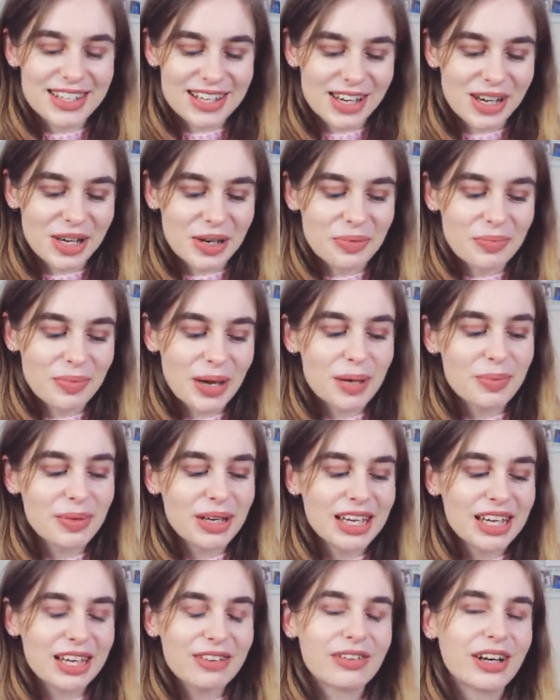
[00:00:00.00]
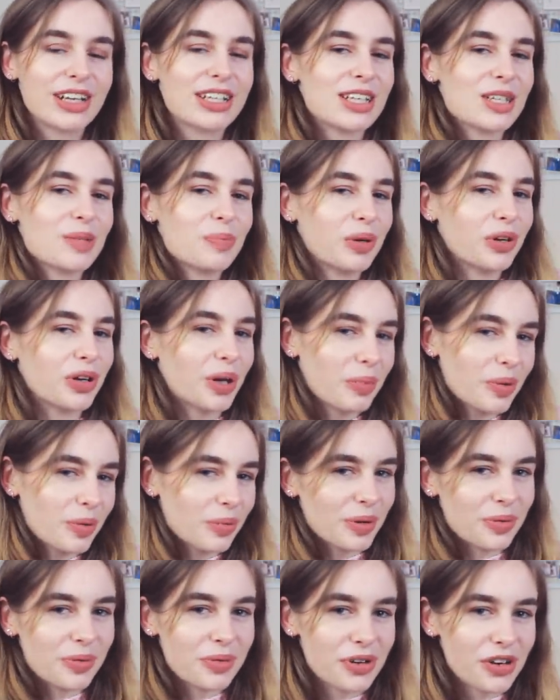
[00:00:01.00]
so maybe if I just build up a
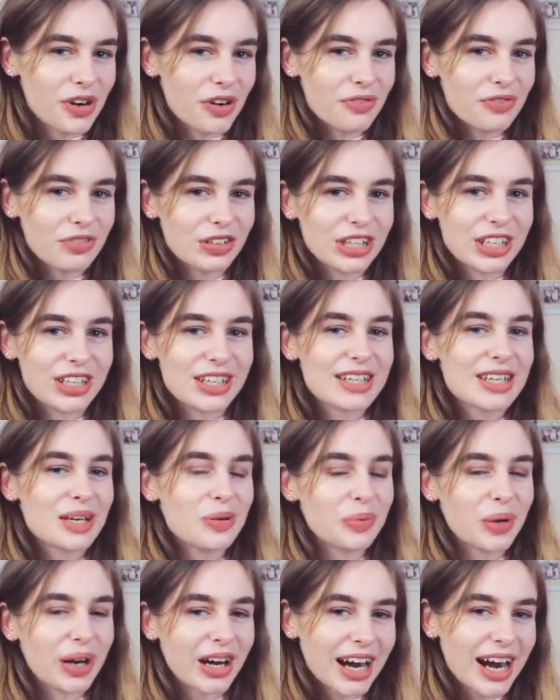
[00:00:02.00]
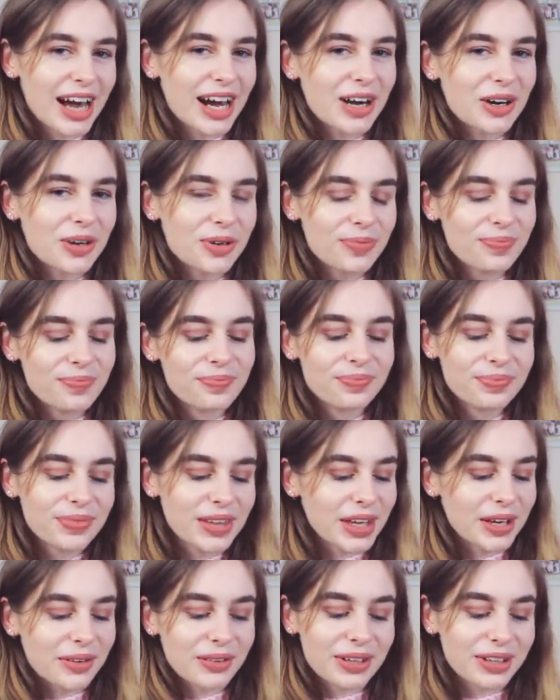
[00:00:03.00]
bit more confidence and wear it out,
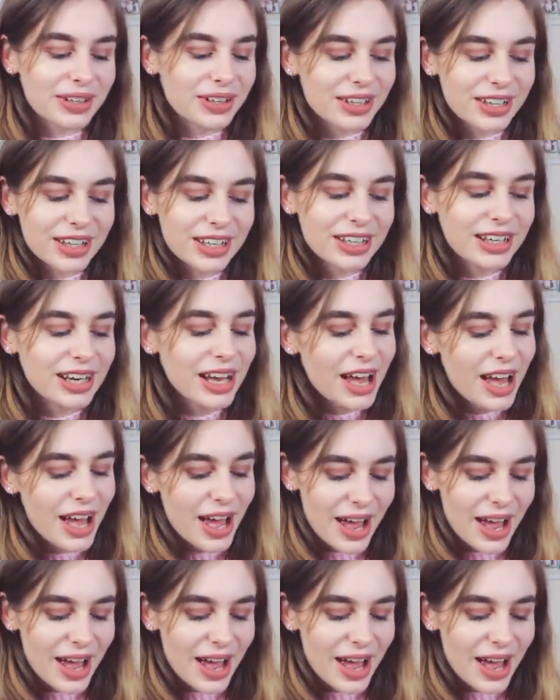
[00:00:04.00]
it would look good.